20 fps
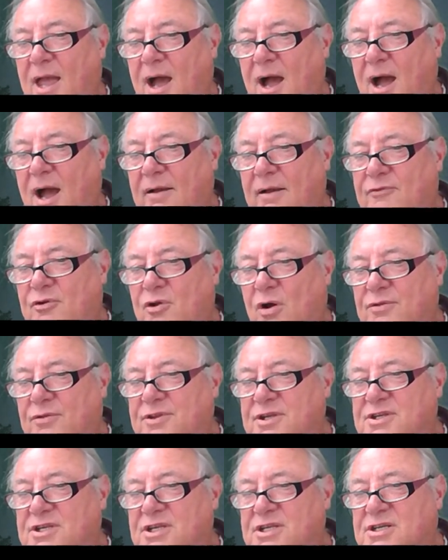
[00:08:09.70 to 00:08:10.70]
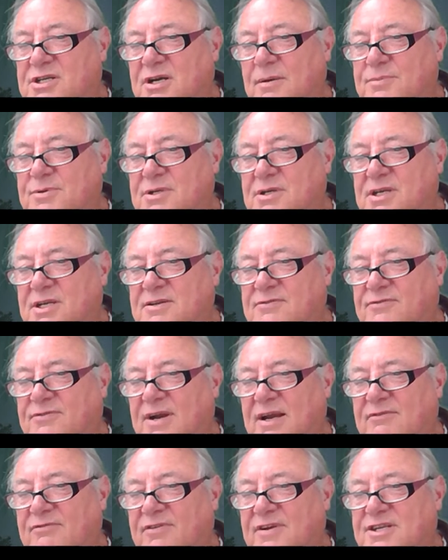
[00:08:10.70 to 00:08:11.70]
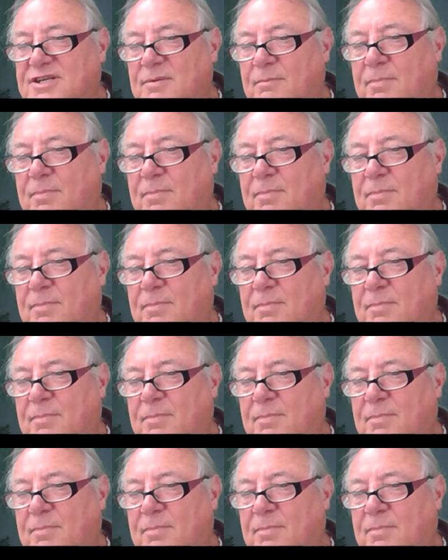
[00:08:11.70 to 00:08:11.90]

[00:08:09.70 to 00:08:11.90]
I've got the description is Fred Fisher